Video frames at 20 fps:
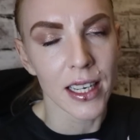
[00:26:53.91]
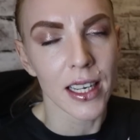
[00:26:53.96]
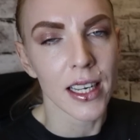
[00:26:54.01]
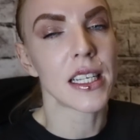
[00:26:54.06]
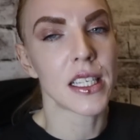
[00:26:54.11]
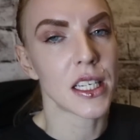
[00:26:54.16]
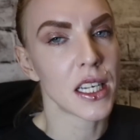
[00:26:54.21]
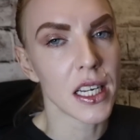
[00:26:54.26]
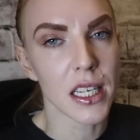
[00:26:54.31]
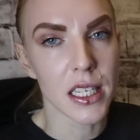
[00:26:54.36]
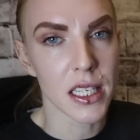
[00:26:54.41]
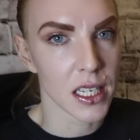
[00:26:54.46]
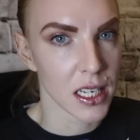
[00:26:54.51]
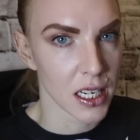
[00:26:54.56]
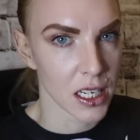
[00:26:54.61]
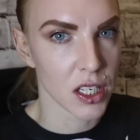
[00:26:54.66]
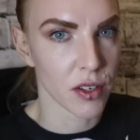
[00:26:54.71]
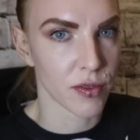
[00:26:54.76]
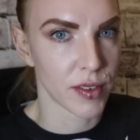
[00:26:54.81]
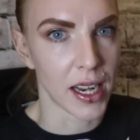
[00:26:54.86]
It's years and
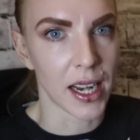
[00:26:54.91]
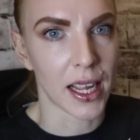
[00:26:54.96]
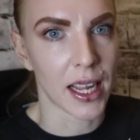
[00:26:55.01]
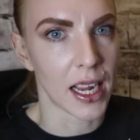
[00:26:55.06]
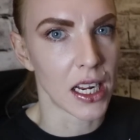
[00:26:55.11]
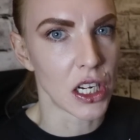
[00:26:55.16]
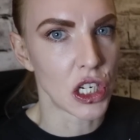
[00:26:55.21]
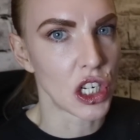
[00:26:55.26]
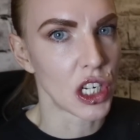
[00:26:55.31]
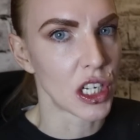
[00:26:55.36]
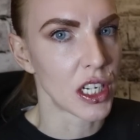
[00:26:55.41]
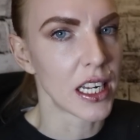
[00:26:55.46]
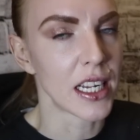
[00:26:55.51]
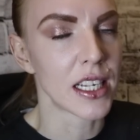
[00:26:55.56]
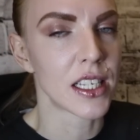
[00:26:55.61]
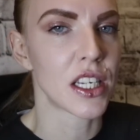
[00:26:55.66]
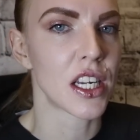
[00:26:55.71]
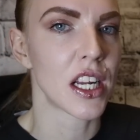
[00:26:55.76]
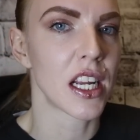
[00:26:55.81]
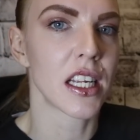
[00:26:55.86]
years of dedication,
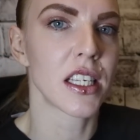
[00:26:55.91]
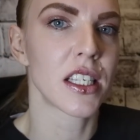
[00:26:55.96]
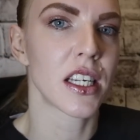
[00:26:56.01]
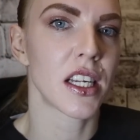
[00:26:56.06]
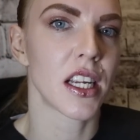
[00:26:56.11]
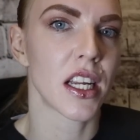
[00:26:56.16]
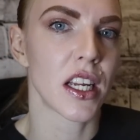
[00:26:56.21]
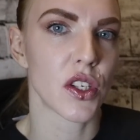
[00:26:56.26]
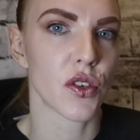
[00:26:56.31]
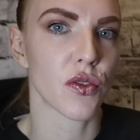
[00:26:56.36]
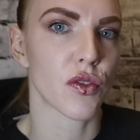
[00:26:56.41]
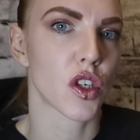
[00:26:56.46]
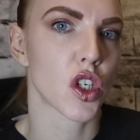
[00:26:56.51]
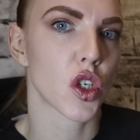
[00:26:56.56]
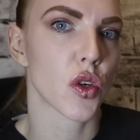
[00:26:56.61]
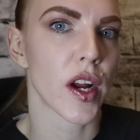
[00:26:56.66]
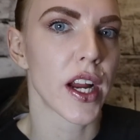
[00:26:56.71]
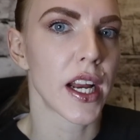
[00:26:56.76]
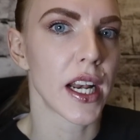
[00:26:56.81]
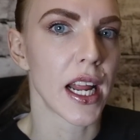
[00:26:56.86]
it's years and years of
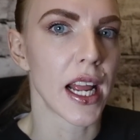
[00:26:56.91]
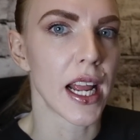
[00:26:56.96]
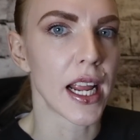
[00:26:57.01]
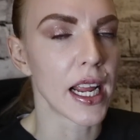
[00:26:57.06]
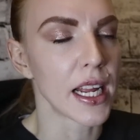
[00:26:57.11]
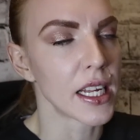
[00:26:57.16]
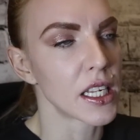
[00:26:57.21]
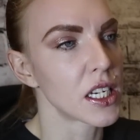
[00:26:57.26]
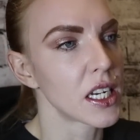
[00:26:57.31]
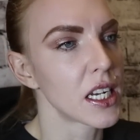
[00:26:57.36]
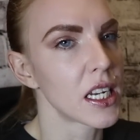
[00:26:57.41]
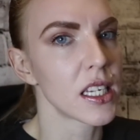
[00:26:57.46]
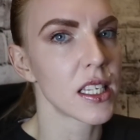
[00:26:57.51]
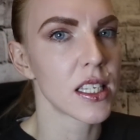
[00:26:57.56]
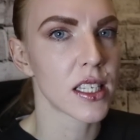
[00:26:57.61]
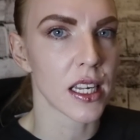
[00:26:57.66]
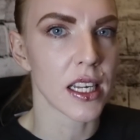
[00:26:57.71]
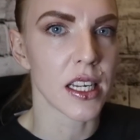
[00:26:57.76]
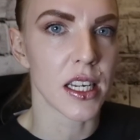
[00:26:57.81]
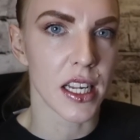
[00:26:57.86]
training, it's
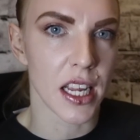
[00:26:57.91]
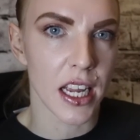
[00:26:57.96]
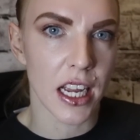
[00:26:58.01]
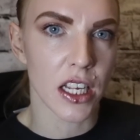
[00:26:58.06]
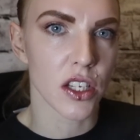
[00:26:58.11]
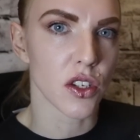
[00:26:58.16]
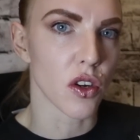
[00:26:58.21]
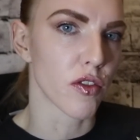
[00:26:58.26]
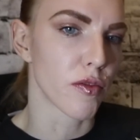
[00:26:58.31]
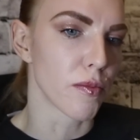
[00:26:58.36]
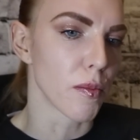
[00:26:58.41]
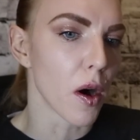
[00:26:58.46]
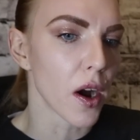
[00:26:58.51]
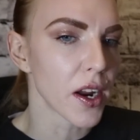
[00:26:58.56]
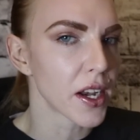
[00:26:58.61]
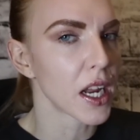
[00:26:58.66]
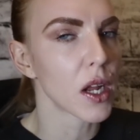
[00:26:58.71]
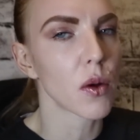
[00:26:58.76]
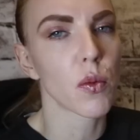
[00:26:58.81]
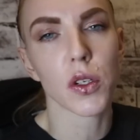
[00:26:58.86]
years and years of
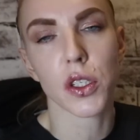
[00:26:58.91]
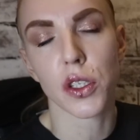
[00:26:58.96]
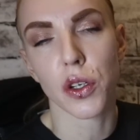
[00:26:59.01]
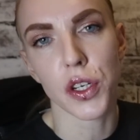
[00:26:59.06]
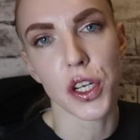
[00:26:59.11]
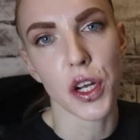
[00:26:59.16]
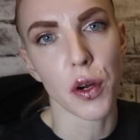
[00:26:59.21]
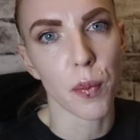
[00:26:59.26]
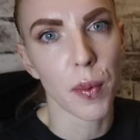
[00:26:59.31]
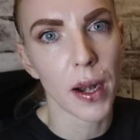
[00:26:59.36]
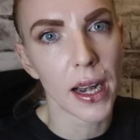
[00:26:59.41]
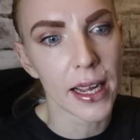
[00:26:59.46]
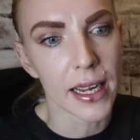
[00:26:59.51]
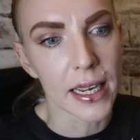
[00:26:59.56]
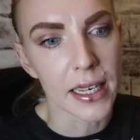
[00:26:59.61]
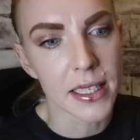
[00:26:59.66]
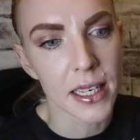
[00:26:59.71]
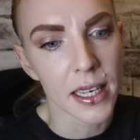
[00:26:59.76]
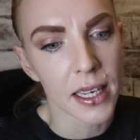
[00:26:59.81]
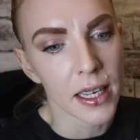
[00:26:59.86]
mining what's on your
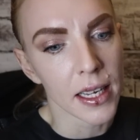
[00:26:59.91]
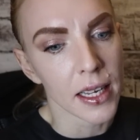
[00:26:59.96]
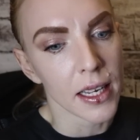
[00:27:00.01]
plate.